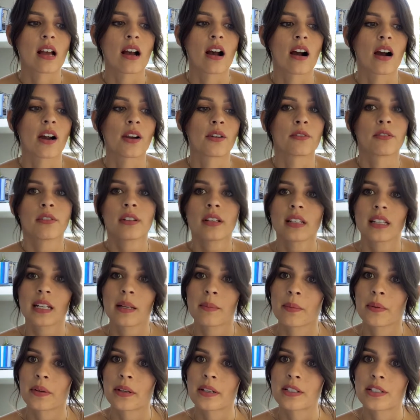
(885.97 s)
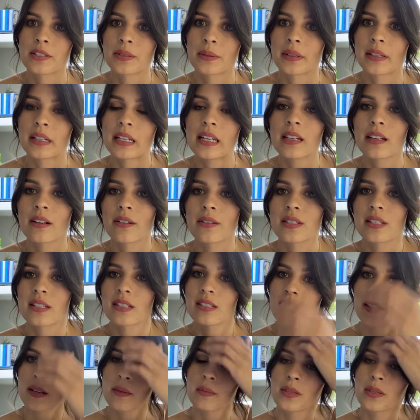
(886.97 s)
are really important to our ecosystem,